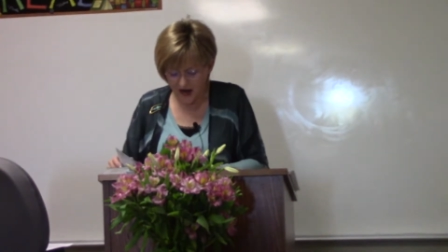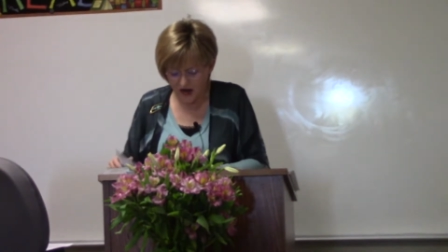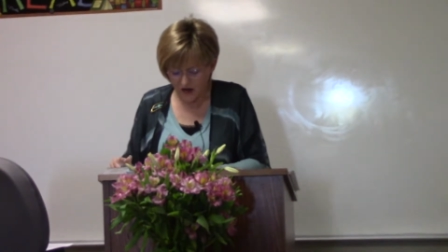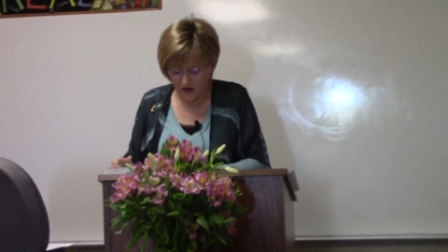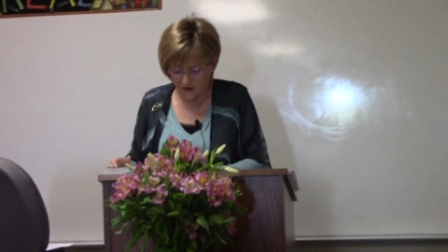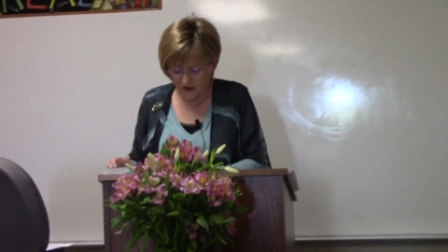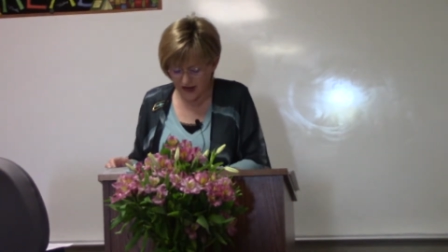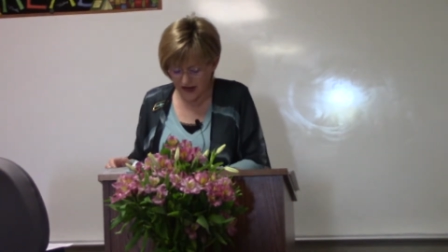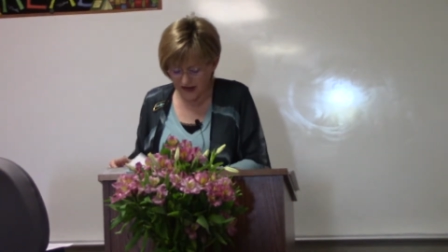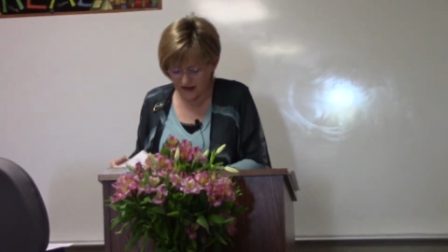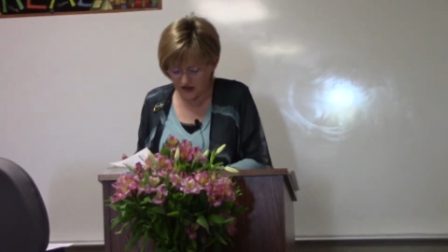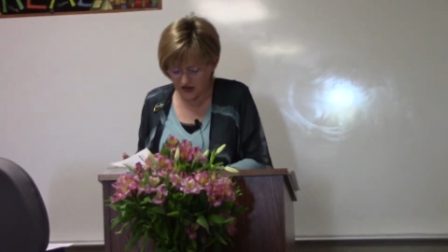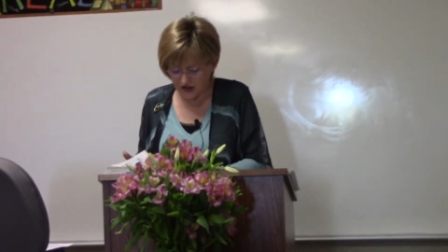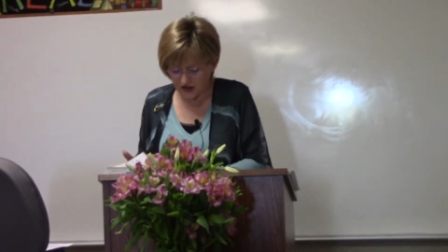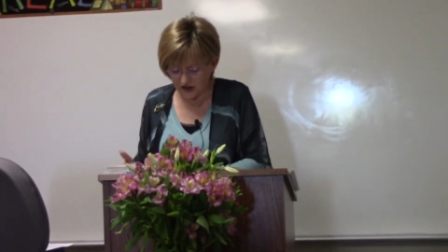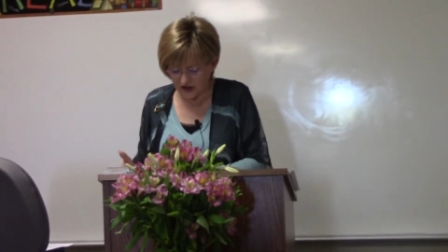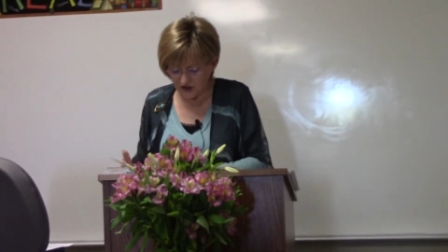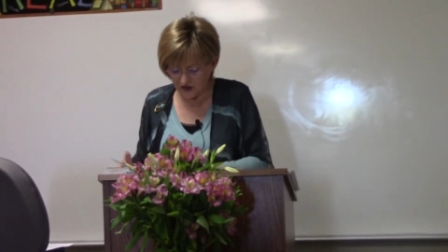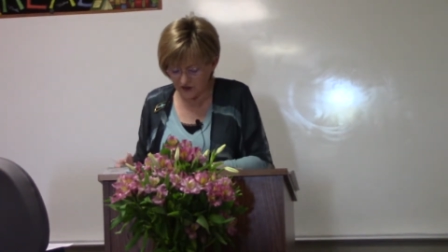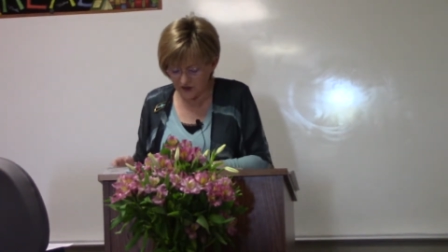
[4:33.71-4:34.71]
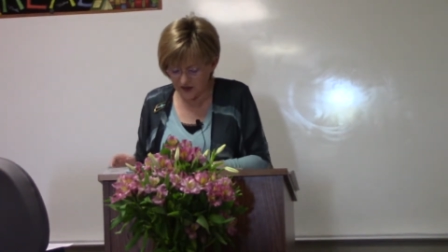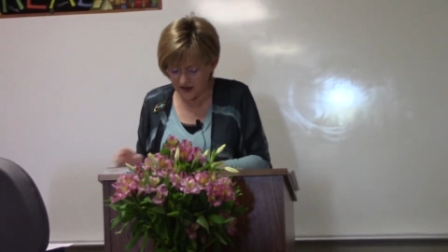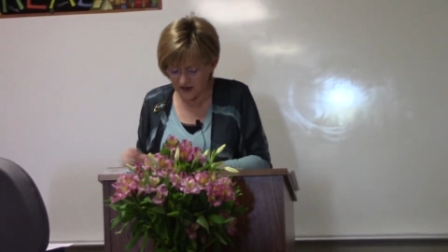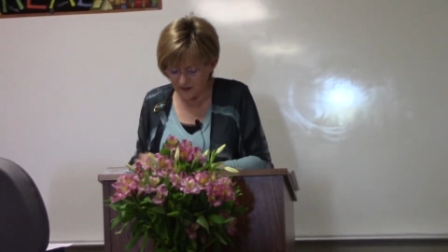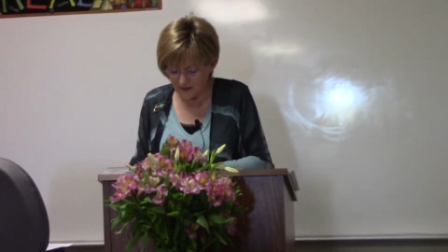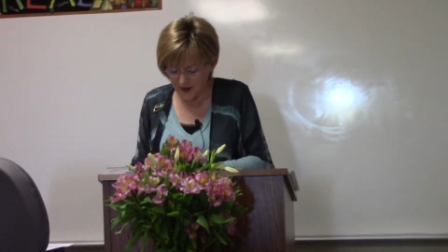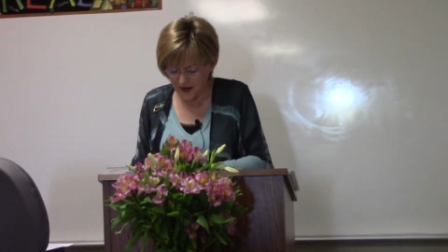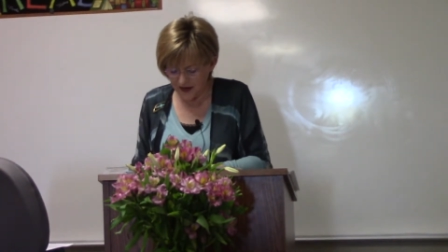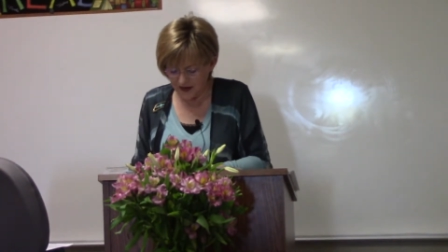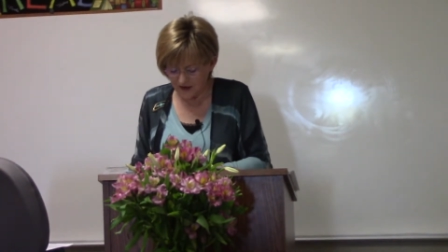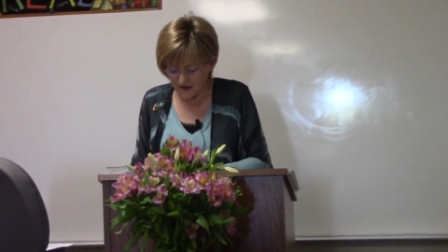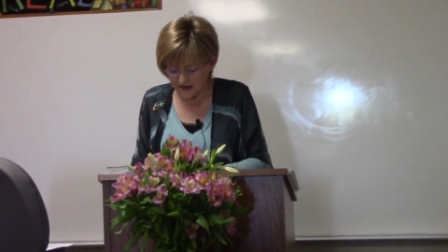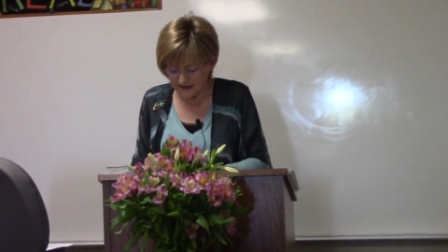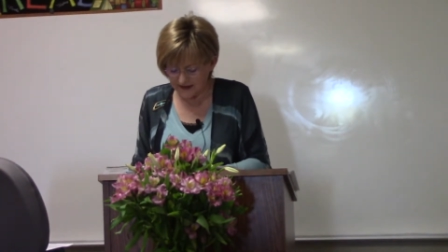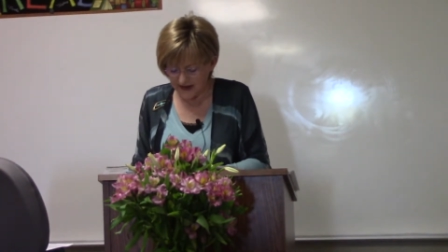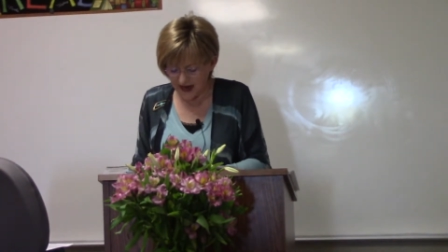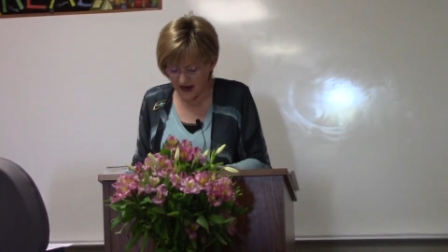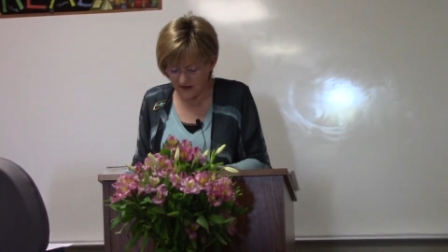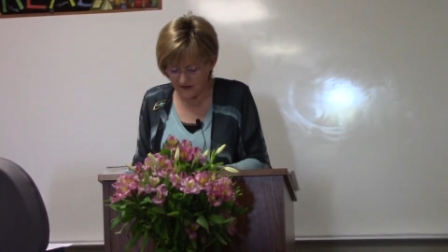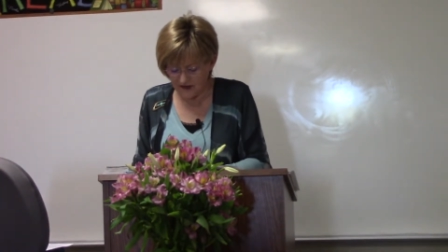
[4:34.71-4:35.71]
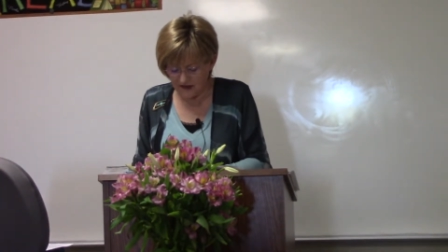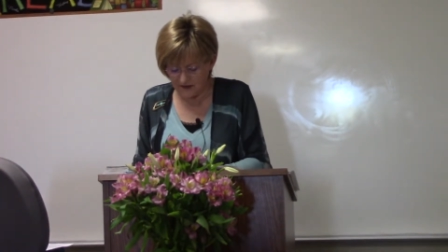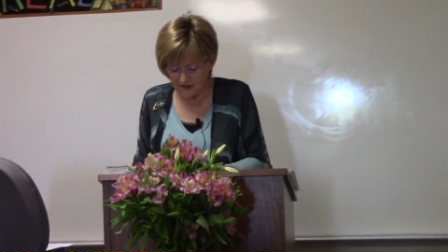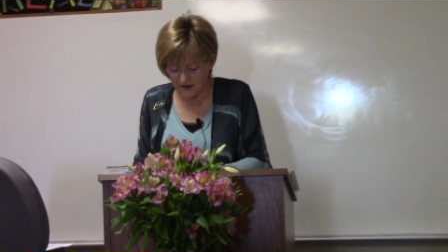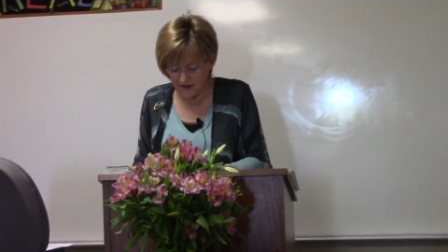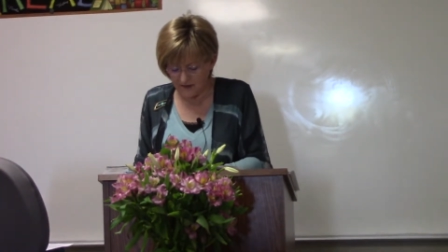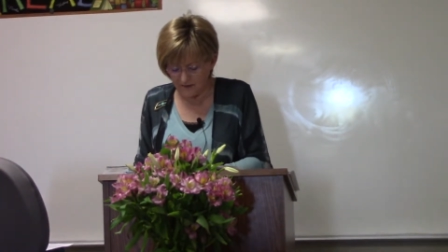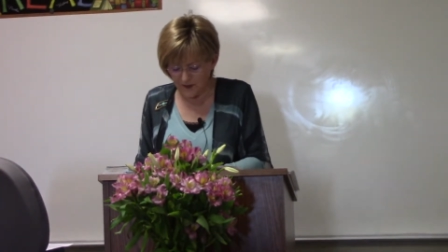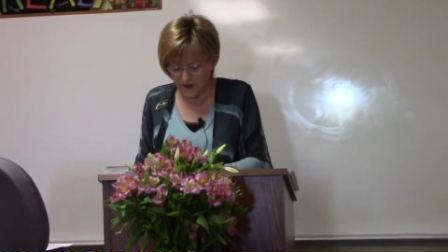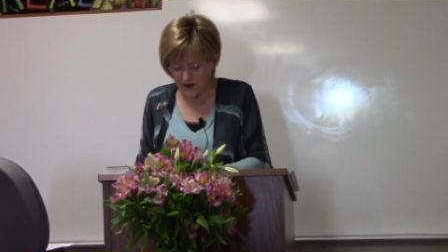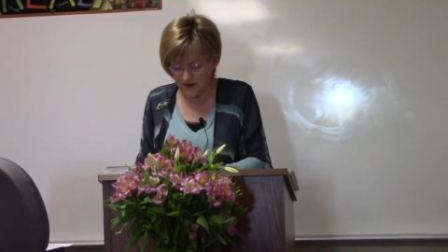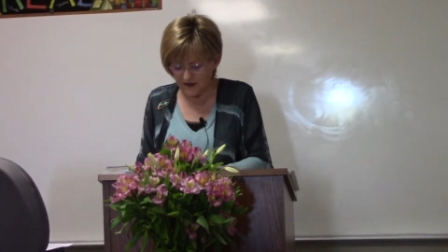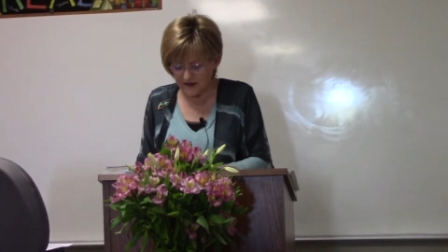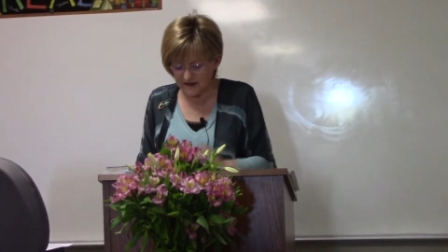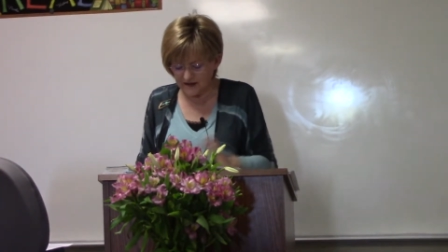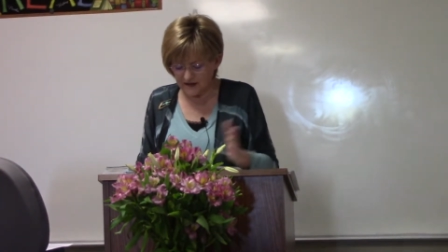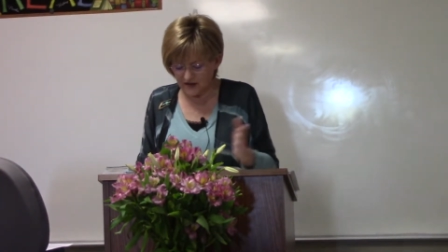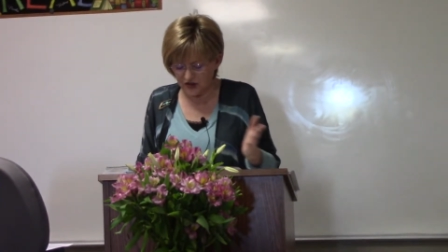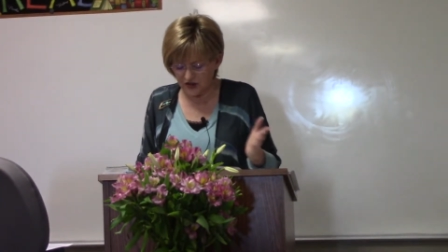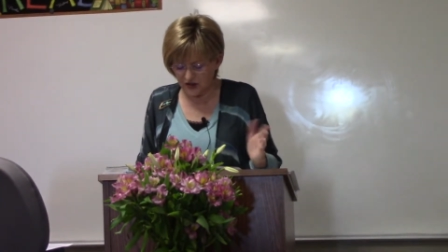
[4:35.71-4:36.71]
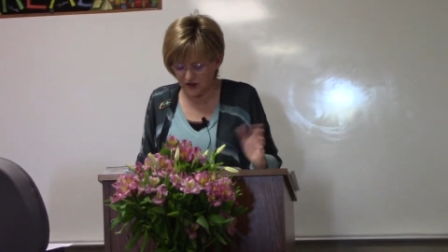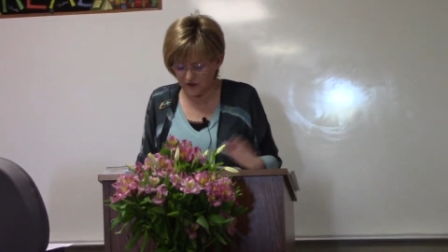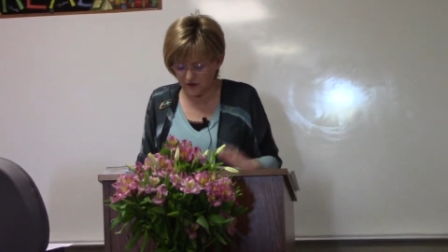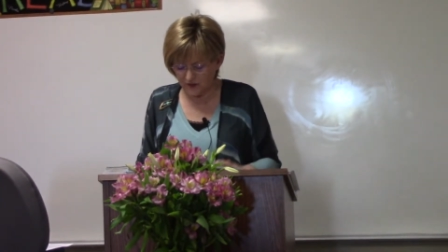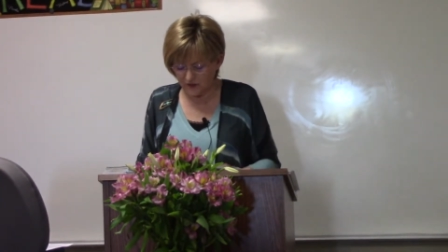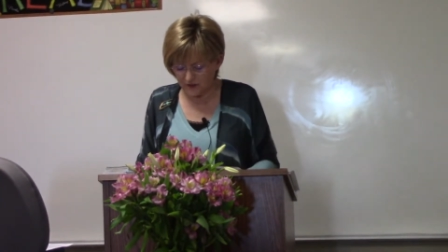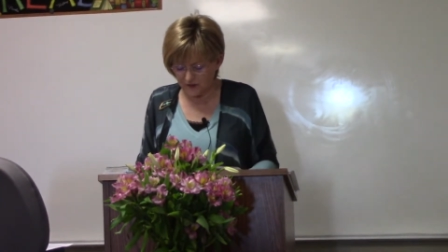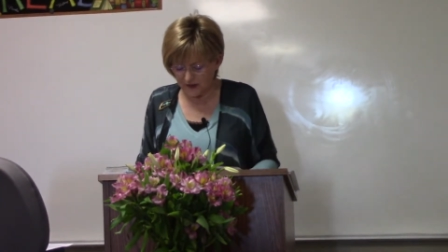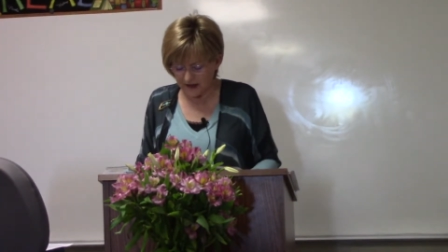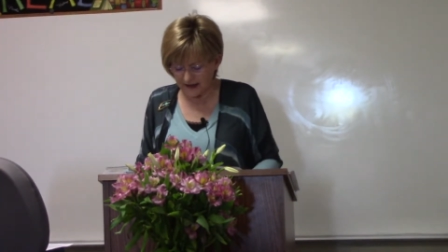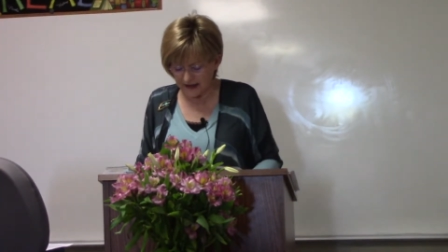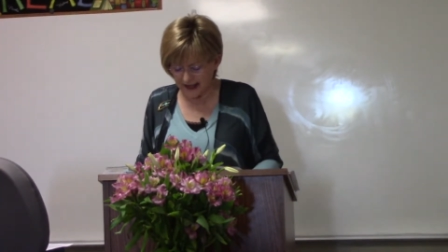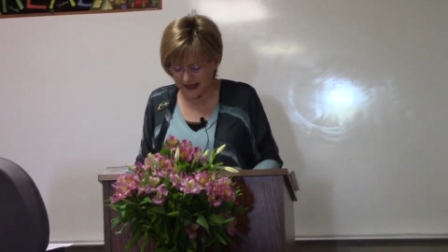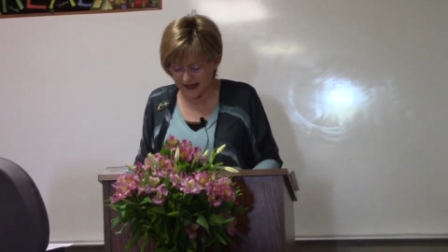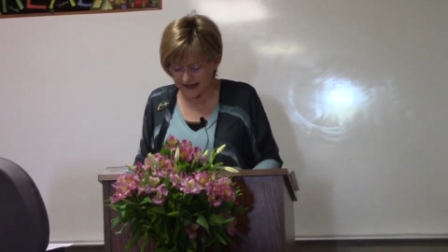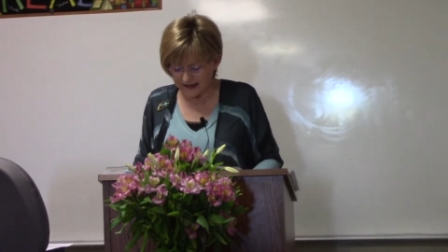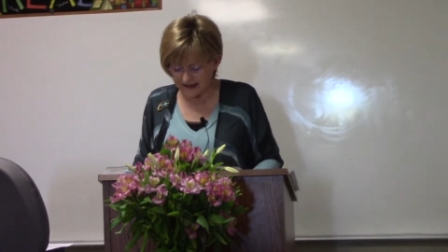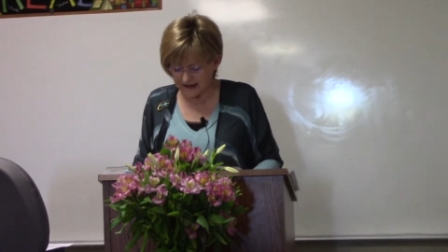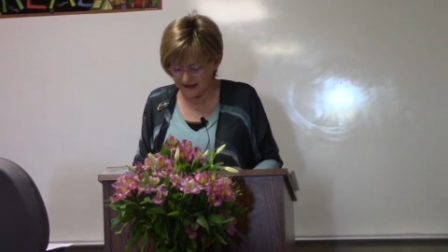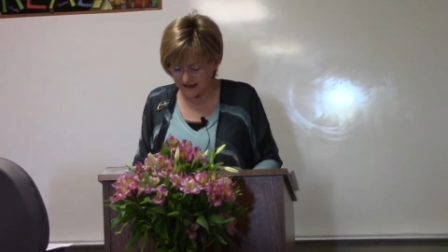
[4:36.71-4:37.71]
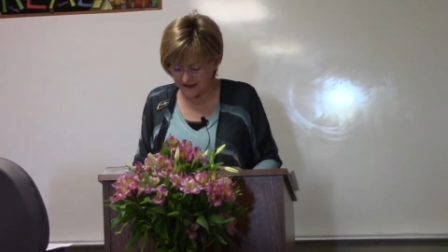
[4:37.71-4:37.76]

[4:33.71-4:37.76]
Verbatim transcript: Okay, children and parents. How did parents and children relate?